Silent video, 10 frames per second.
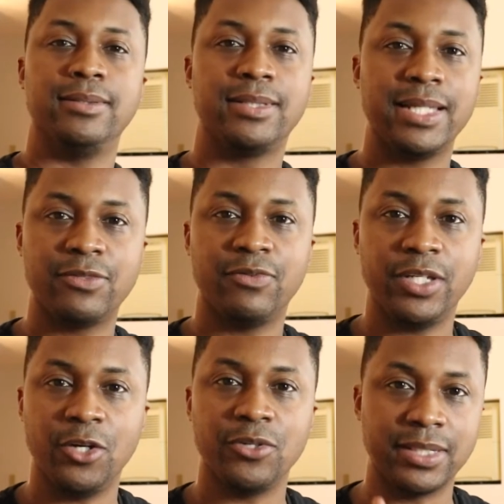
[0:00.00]
This
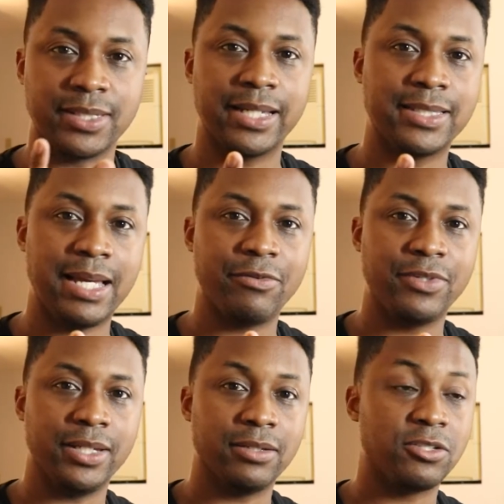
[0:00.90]
video is the second time I've
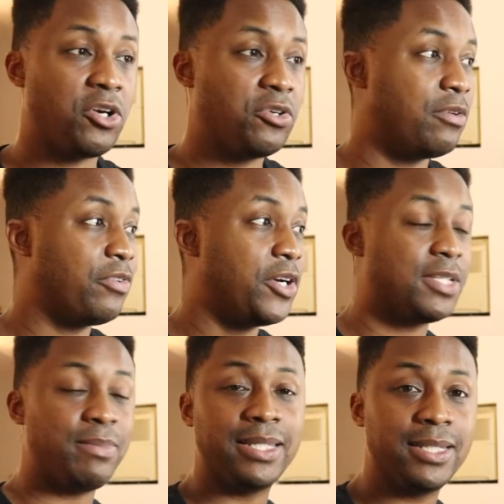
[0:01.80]
done it. So the first
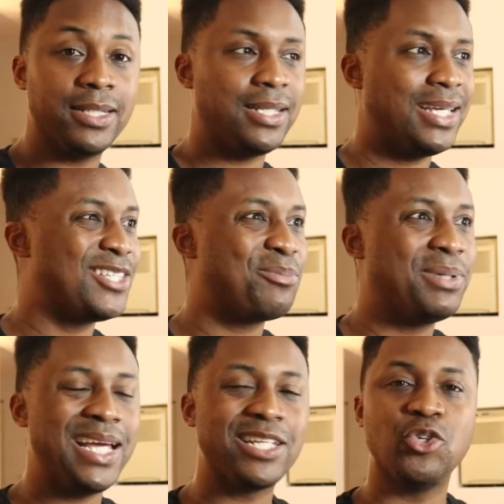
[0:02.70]
time I did it, it took me
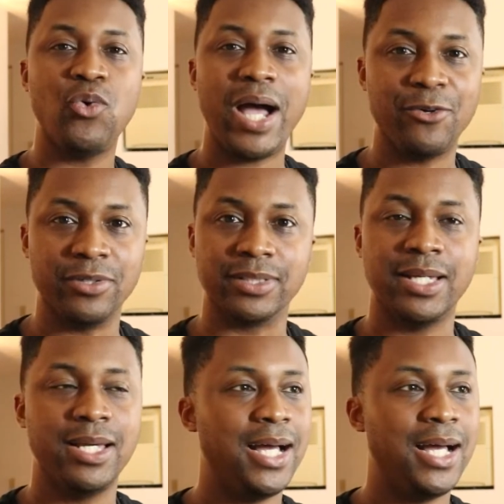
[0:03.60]
like 2 hours.